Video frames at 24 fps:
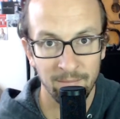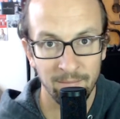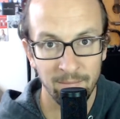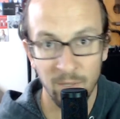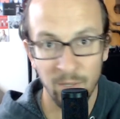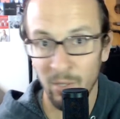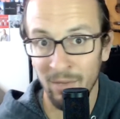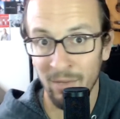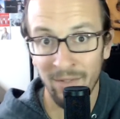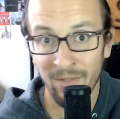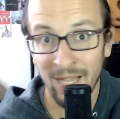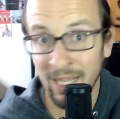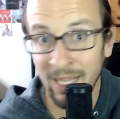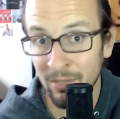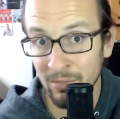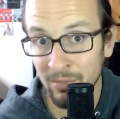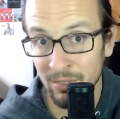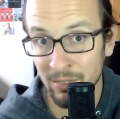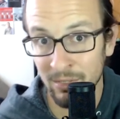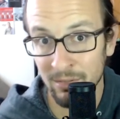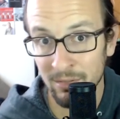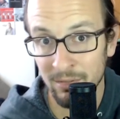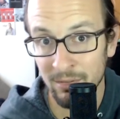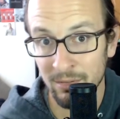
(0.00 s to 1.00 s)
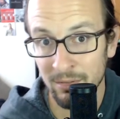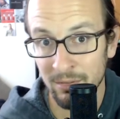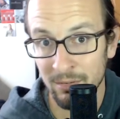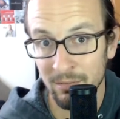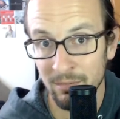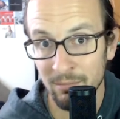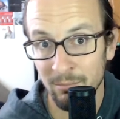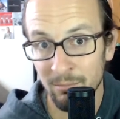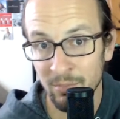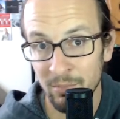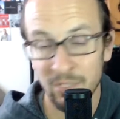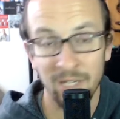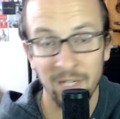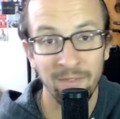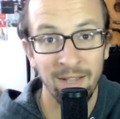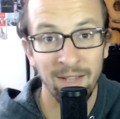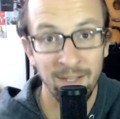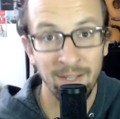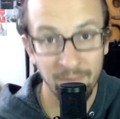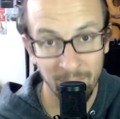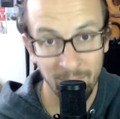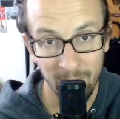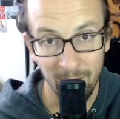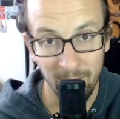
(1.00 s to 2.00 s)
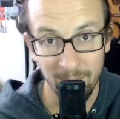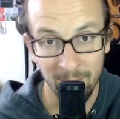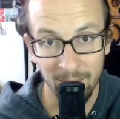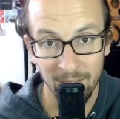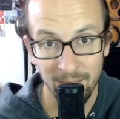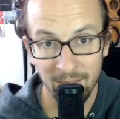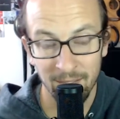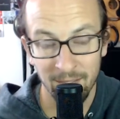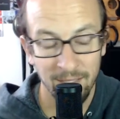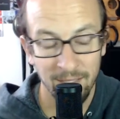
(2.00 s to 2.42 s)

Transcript: You don't have a house, but you have a house payment.